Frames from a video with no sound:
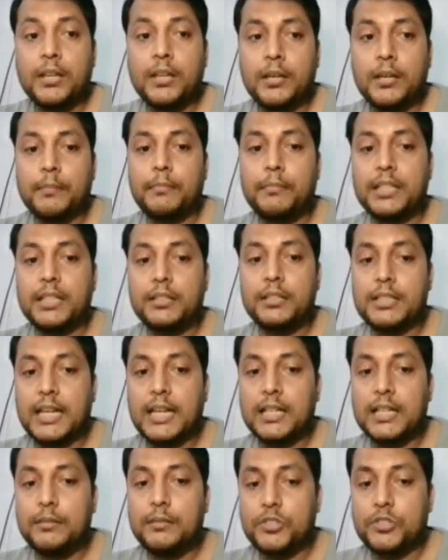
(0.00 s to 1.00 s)
by the
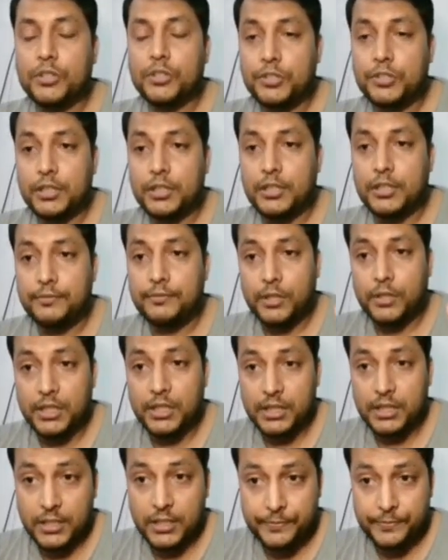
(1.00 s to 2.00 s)
time tertiary
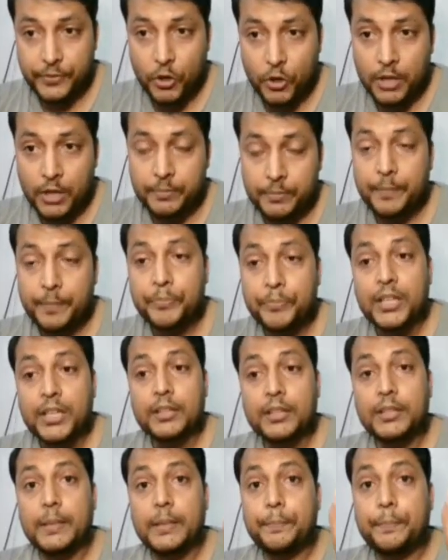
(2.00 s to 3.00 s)
follicle is formed,
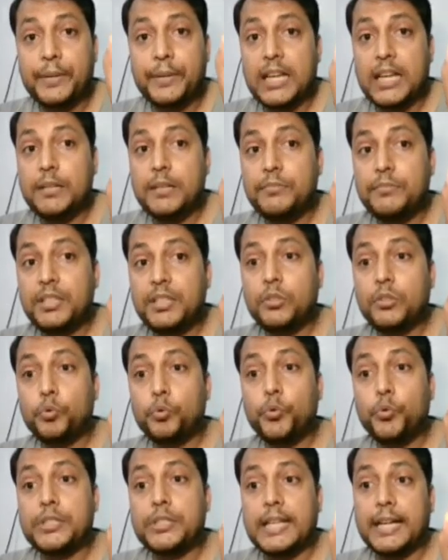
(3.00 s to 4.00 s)
the primary
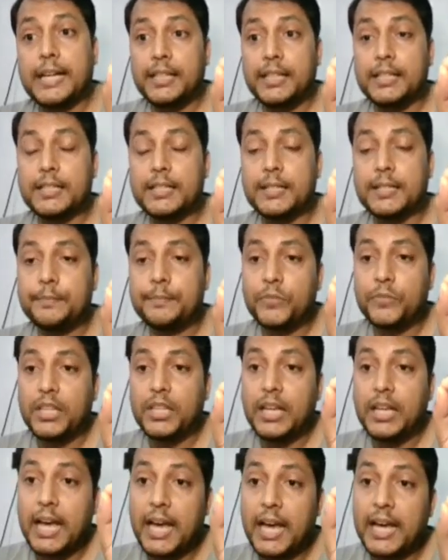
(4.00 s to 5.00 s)
oocyte
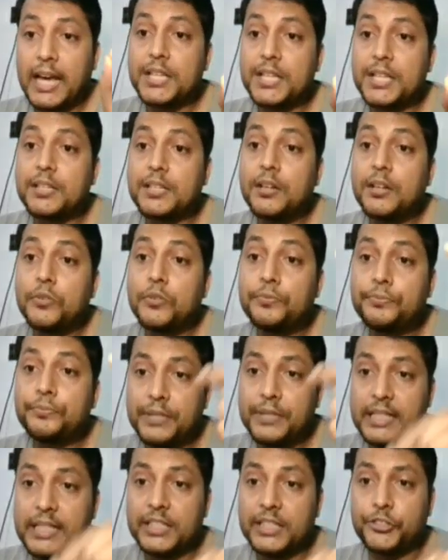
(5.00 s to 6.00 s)
has
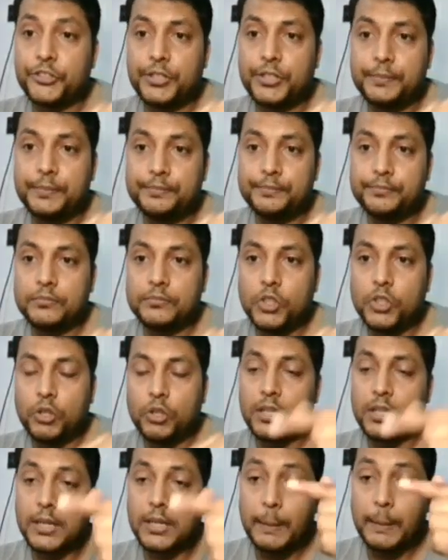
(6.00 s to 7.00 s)
finished or
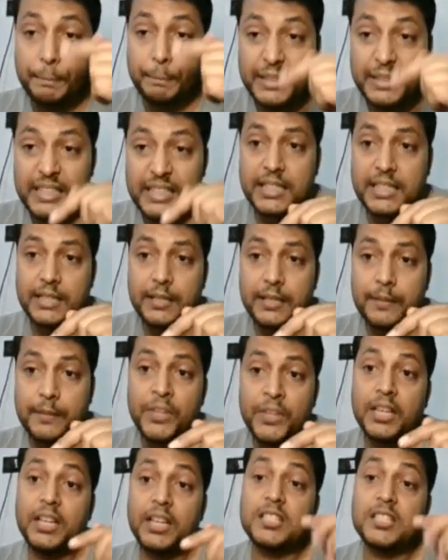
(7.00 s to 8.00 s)
completed
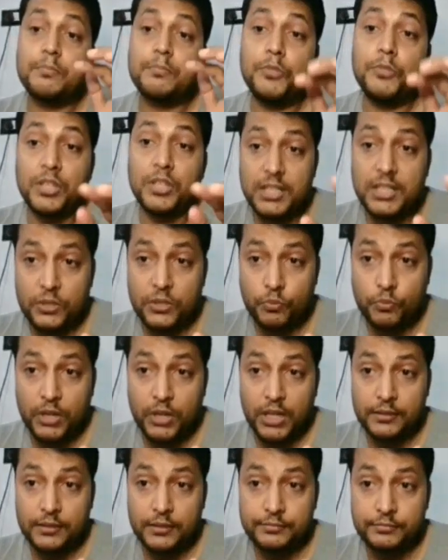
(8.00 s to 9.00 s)
its meiosis
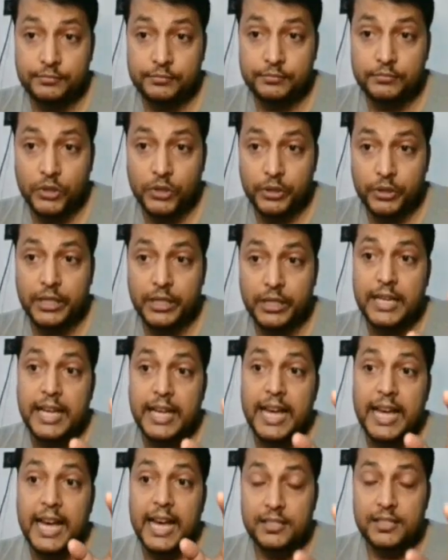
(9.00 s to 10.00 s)
1. Okay,
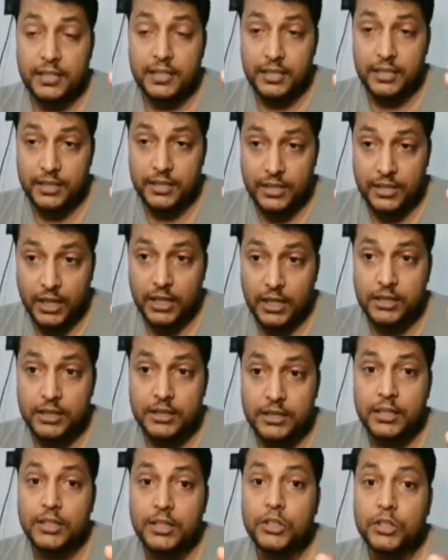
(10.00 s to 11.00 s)
as a result,
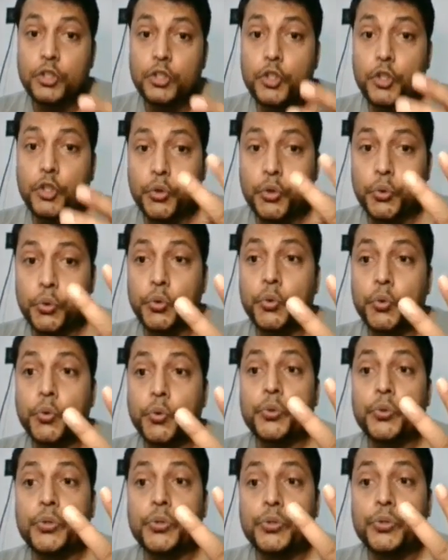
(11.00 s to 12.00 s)

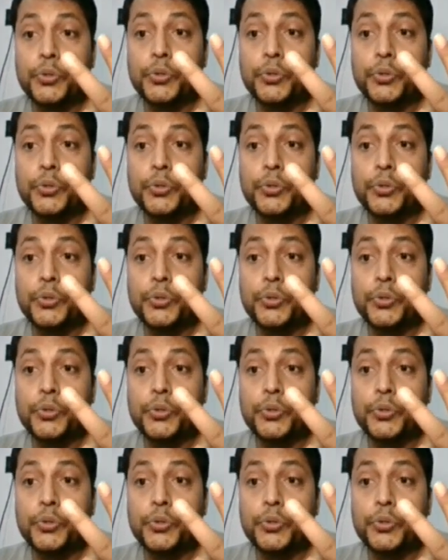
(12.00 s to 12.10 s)
two